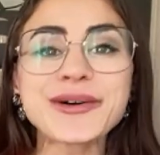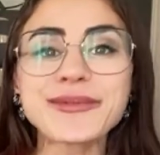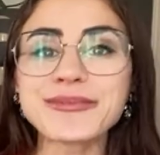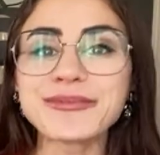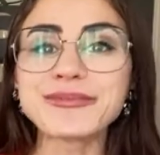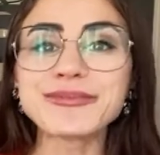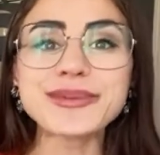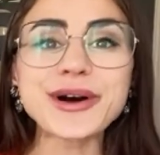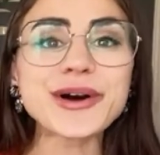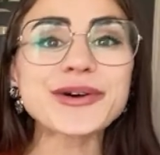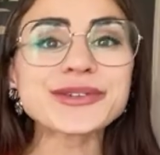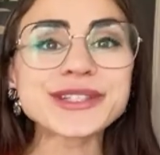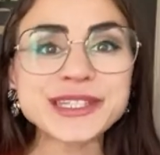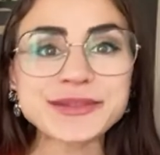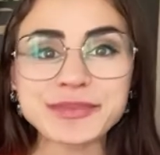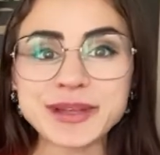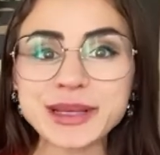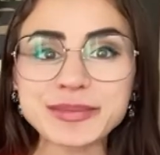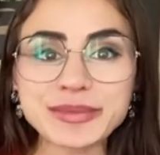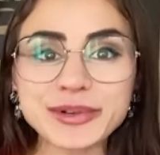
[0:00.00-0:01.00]

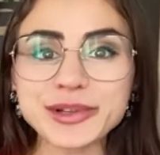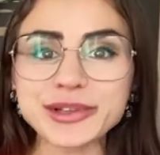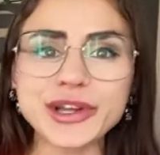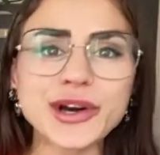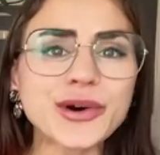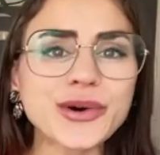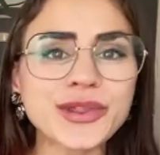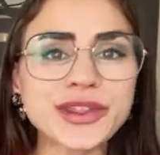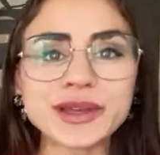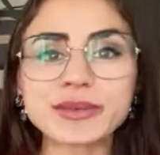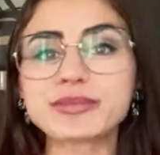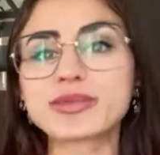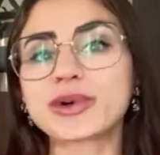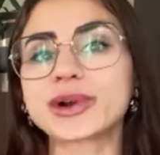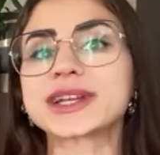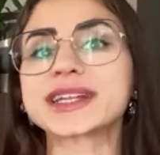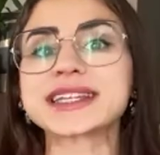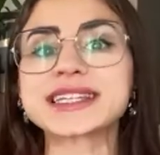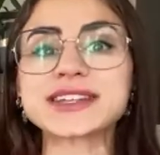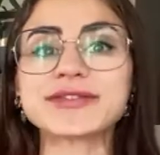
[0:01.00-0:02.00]
Most people know the
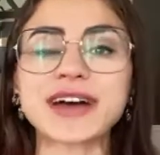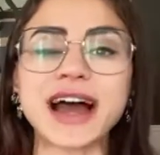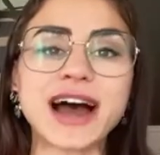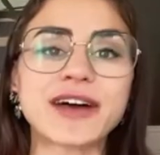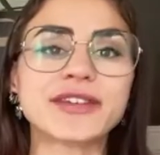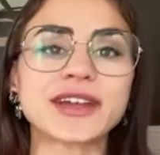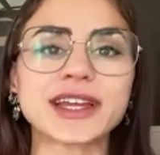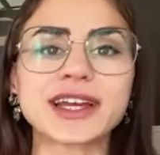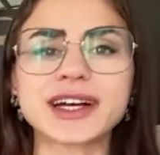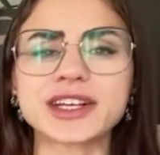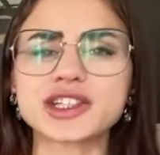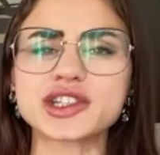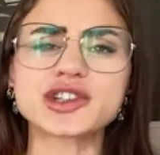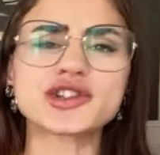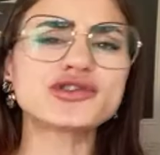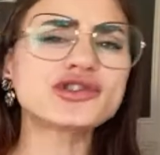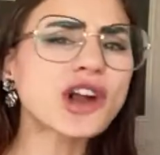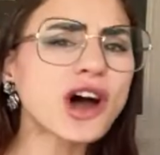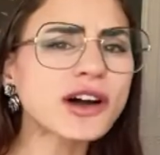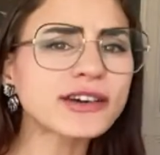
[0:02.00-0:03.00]
importance of having a
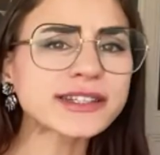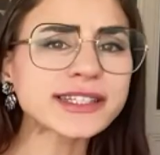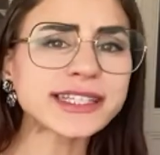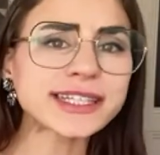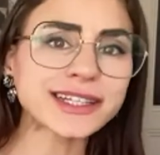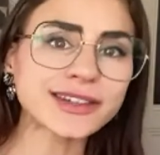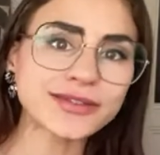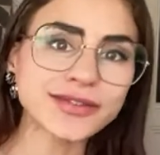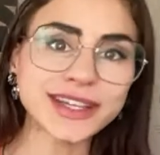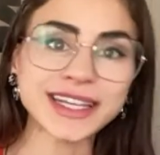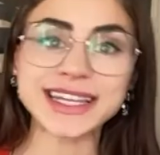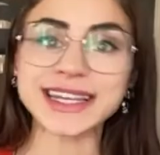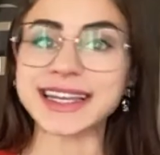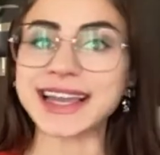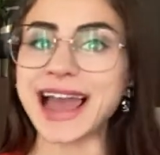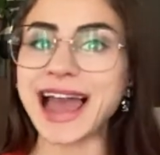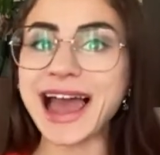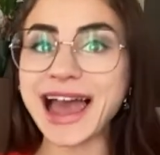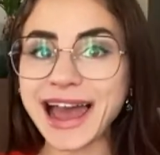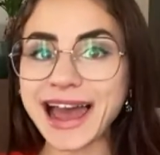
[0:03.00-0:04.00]
strong
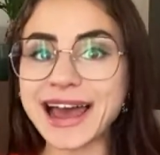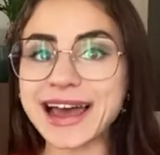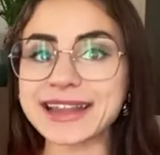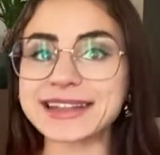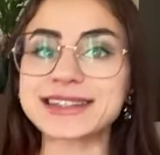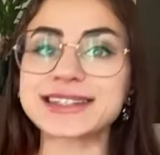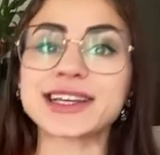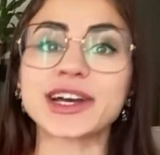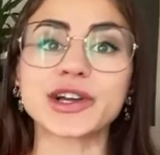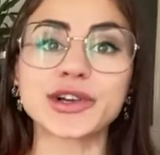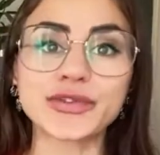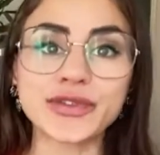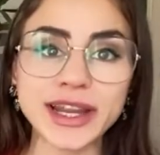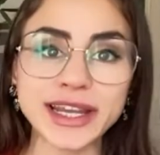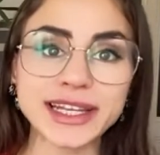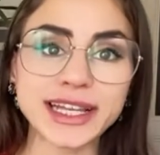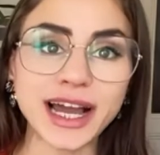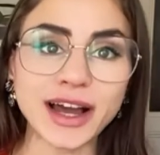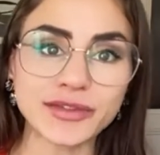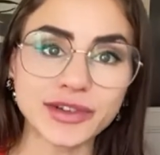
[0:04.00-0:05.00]
CV and a
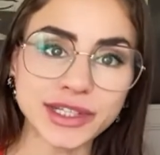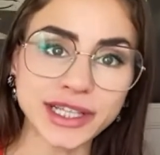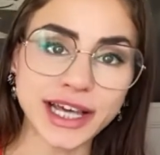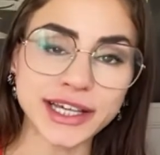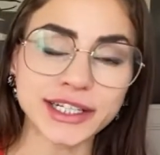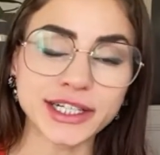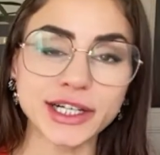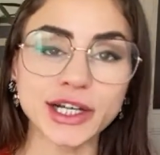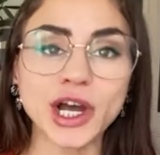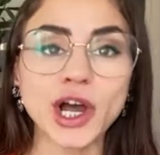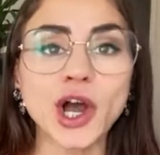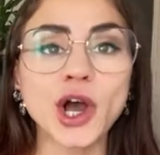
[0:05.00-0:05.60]
great cover letter